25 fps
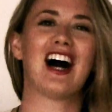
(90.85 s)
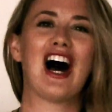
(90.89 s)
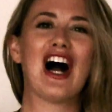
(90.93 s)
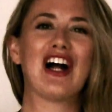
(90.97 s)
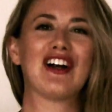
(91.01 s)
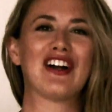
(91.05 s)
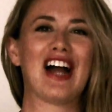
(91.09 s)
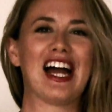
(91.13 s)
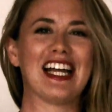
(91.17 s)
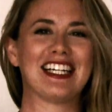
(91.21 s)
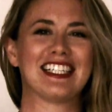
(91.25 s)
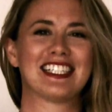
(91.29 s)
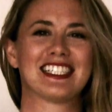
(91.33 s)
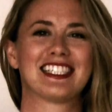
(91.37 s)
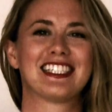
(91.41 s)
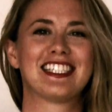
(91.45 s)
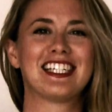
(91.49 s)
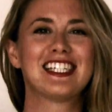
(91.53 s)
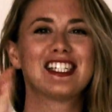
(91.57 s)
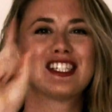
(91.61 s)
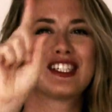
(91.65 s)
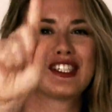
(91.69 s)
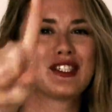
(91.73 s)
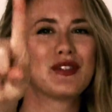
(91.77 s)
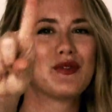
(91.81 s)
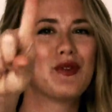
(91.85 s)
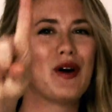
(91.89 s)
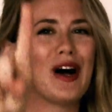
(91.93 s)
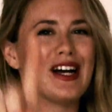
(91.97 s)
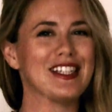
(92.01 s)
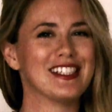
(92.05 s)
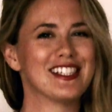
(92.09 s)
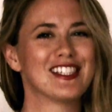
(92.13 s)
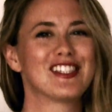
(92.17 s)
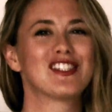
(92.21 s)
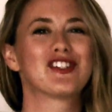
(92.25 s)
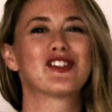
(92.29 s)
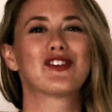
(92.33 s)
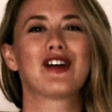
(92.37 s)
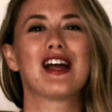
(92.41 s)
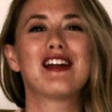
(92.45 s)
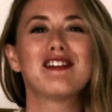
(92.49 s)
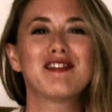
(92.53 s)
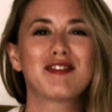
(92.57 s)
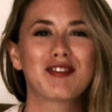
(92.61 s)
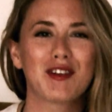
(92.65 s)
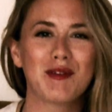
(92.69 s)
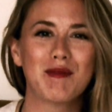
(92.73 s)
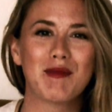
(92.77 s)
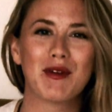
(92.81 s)
Alright, distinction 1,
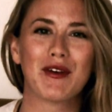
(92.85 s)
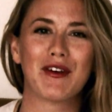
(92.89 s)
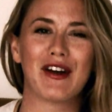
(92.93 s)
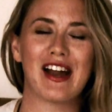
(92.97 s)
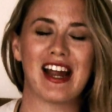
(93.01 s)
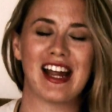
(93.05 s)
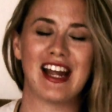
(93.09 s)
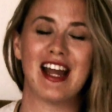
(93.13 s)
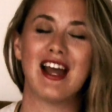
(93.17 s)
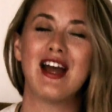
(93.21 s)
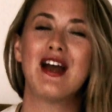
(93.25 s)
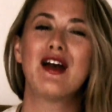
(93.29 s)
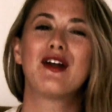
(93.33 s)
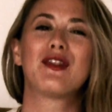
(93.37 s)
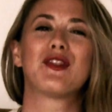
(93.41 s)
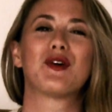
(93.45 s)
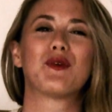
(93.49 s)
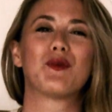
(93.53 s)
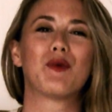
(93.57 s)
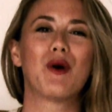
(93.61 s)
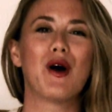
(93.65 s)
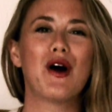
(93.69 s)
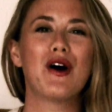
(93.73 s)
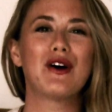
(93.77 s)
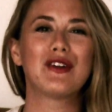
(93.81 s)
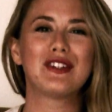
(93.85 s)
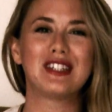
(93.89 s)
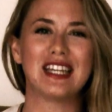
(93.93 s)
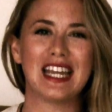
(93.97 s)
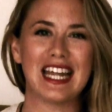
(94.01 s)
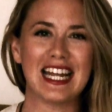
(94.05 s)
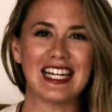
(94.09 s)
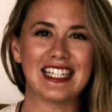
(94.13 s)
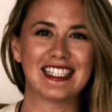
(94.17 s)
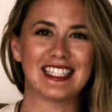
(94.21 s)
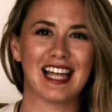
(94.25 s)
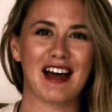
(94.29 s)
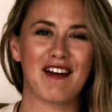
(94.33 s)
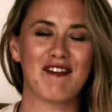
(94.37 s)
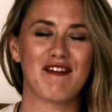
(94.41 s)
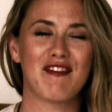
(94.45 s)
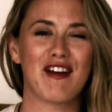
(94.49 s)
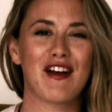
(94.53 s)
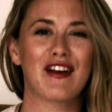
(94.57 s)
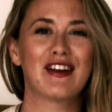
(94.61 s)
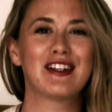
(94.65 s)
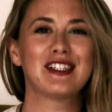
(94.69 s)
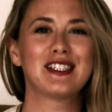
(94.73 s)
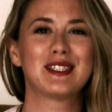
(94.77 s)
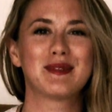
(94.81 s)
straight from Marie. The world needs that
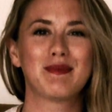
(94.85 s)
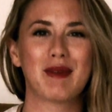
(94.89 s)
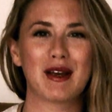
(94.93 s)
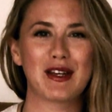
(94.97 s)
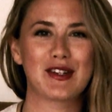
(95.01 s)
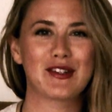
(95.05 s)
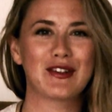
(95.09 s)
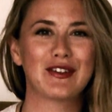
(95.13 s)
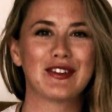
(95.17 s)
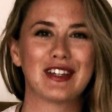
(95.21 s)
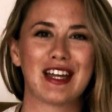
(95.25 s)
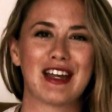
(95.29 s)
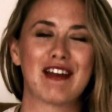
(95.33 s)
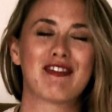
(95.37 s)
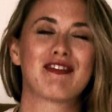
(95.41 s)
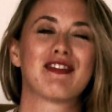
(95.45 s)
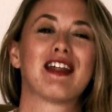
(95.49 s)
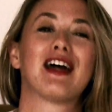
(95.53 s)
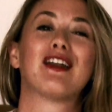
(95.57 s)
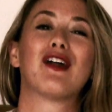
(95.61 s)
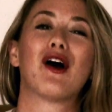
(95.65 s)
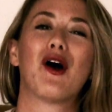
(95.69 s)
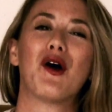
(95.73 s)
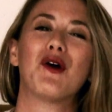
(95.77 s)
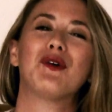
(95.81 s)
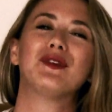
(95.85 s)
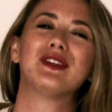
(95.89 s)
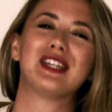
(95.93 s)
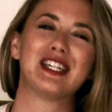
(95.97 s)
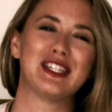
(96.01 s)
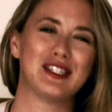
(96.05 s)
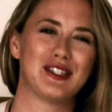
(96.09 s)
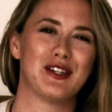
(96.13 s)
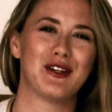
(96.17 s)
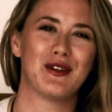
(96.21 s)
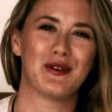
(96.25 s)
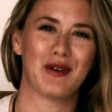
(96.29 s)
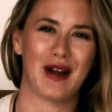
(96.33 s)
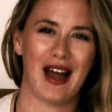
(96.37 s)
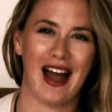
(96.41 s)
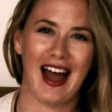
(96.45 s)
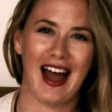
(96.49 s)
very special gift that only you